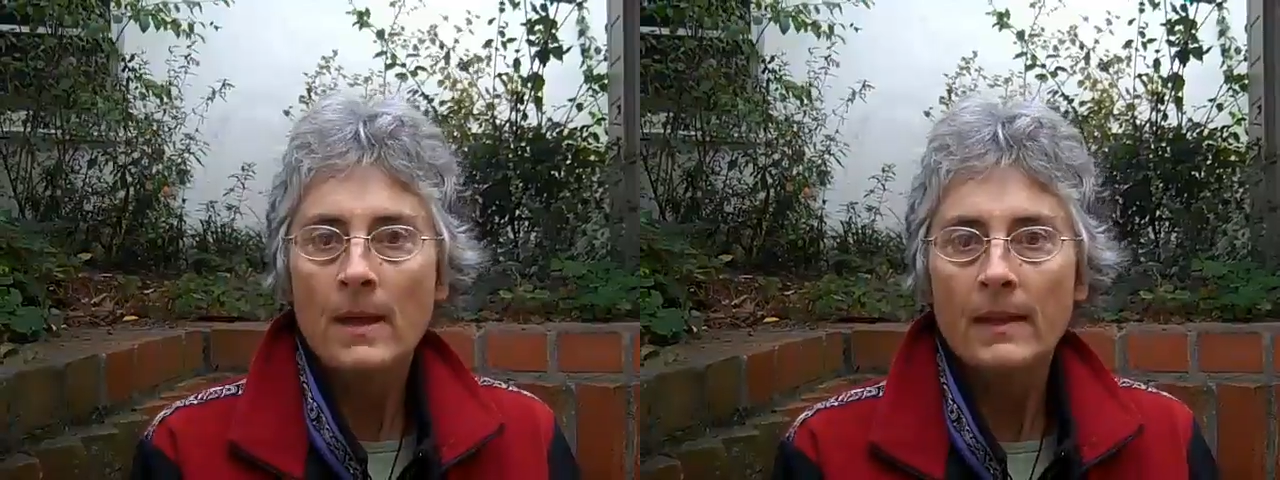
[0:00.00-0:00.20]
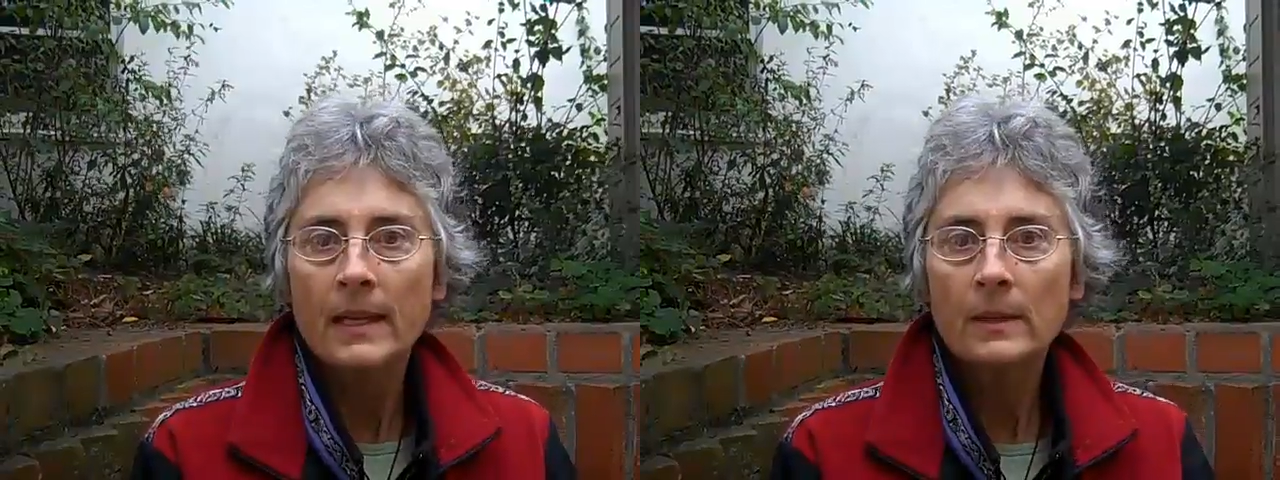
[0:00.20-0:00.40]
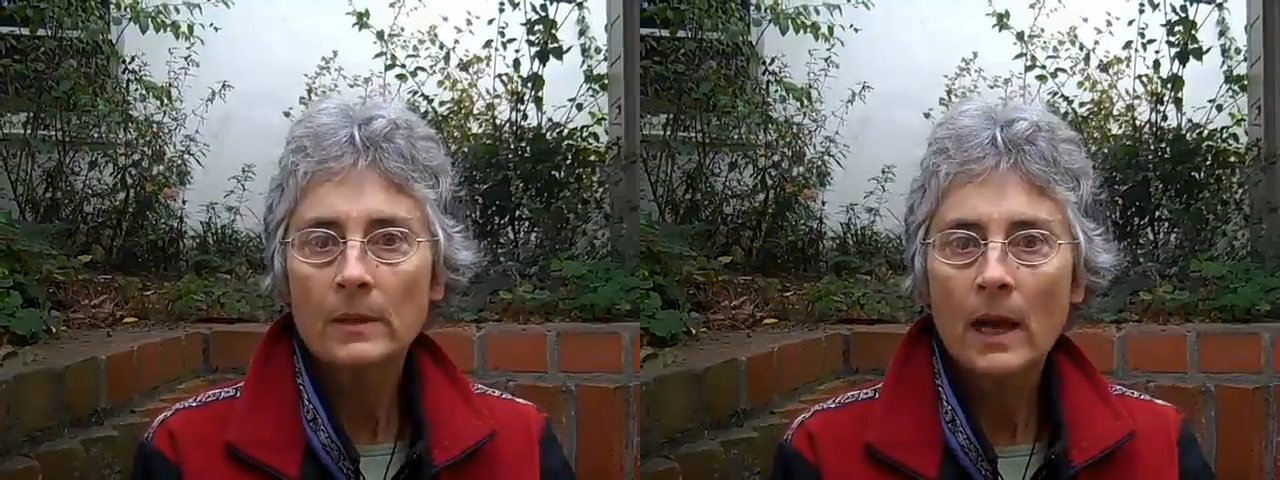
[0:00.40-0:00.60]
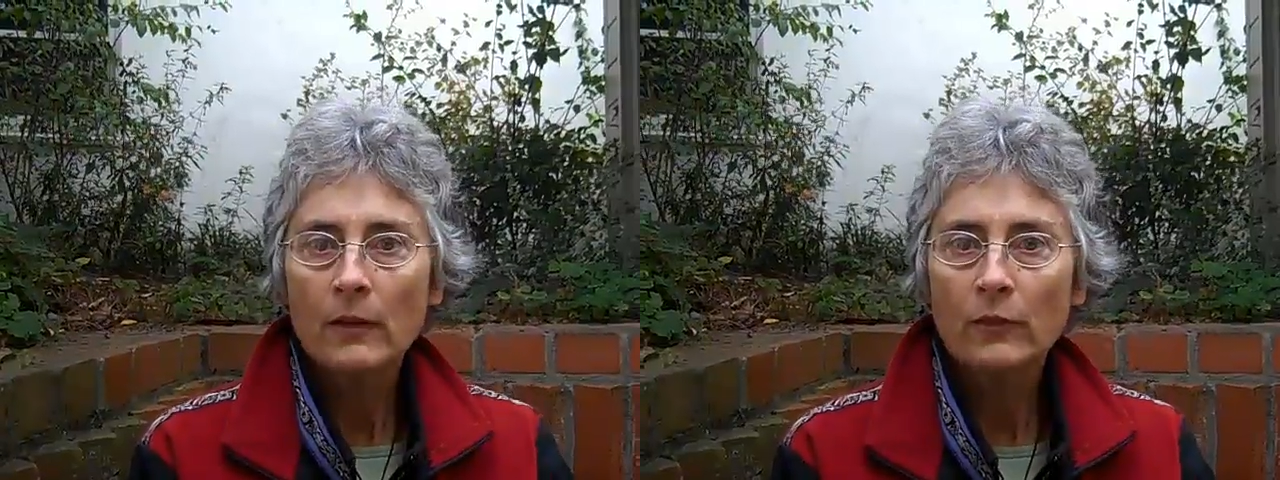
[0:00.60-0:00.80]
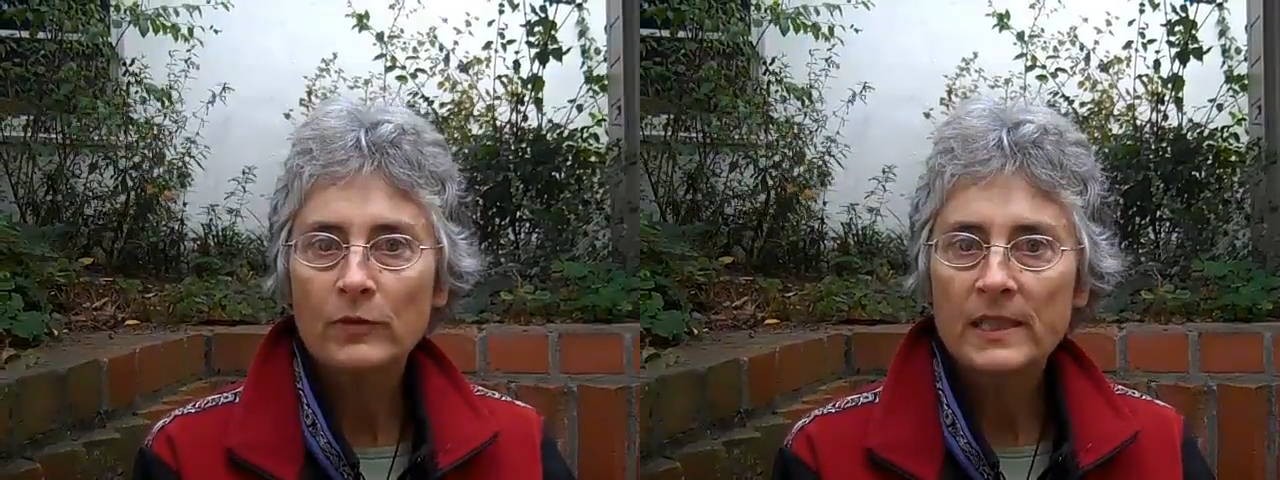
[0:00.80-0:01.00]
They can kind
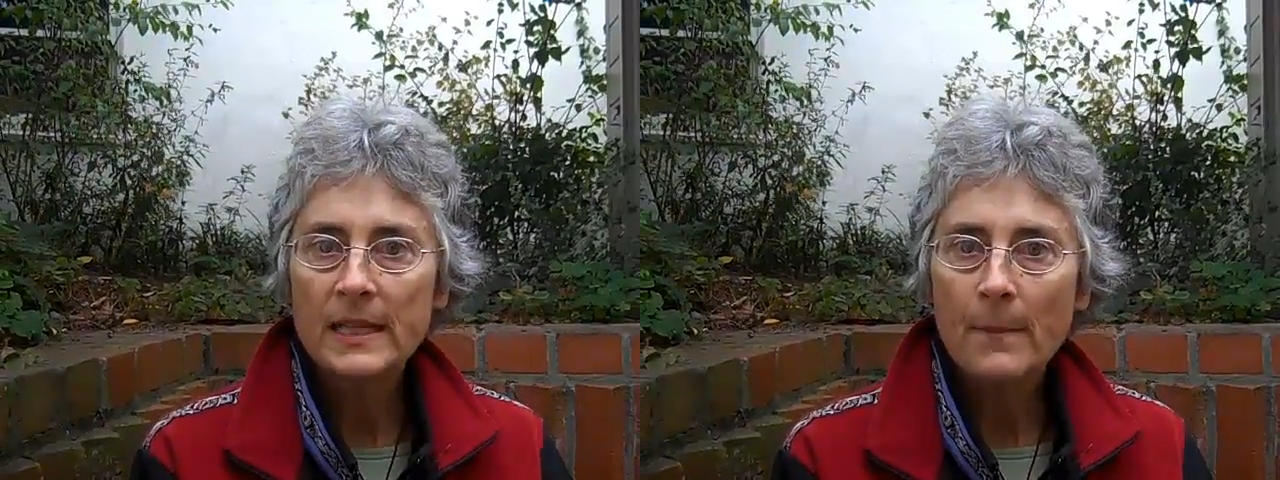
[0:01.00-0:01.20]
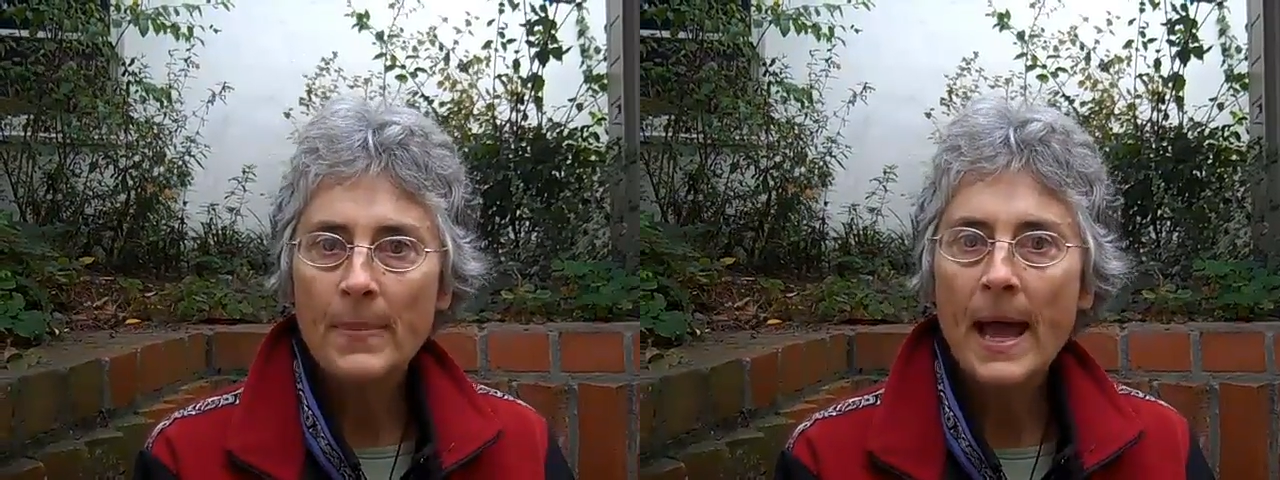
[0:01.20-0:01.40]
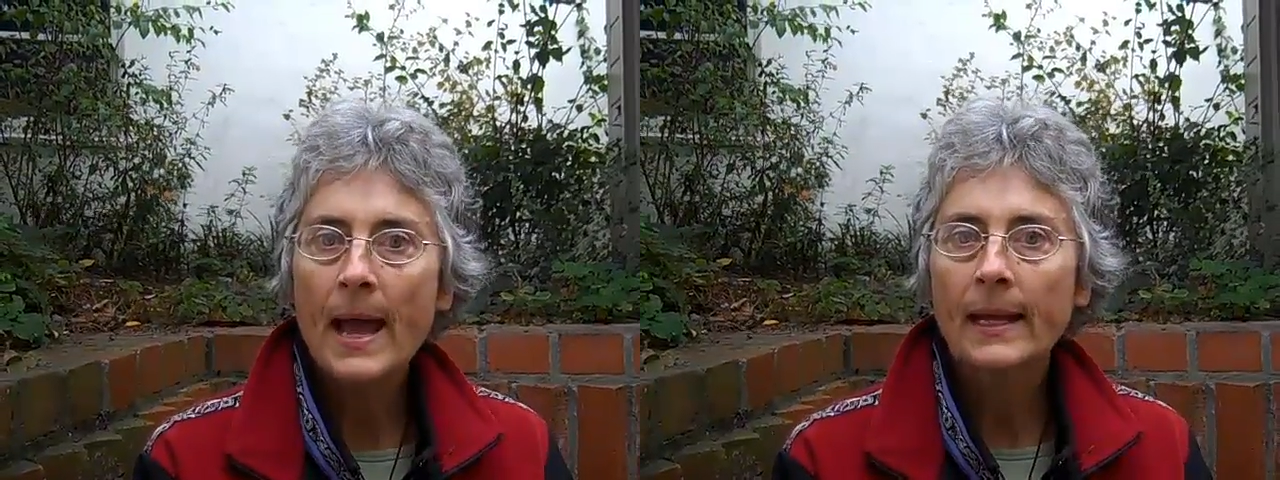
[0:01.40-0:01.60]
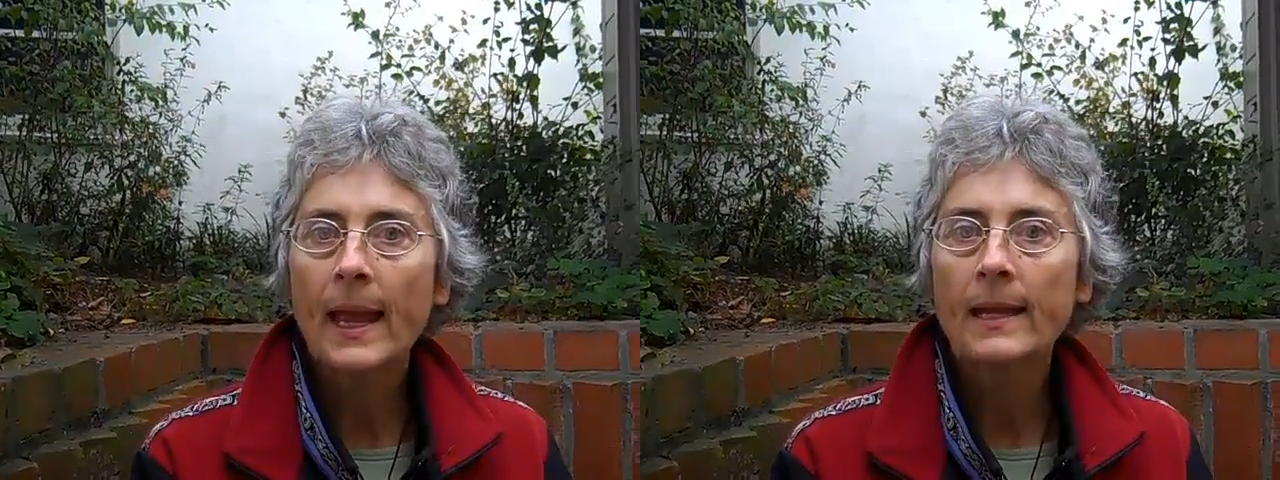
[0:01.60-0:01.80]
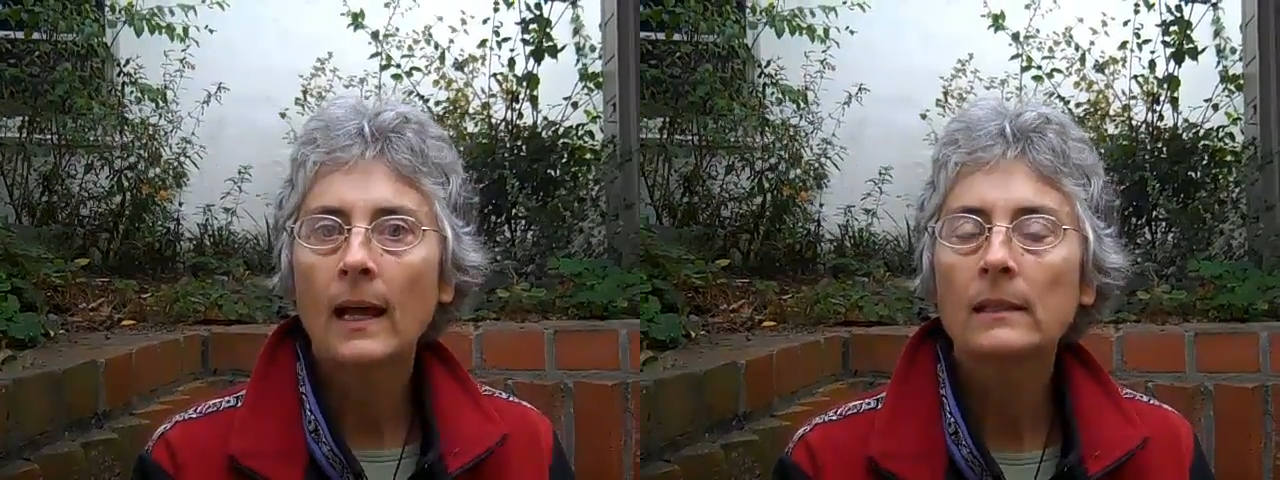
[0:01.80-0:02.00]
of step back and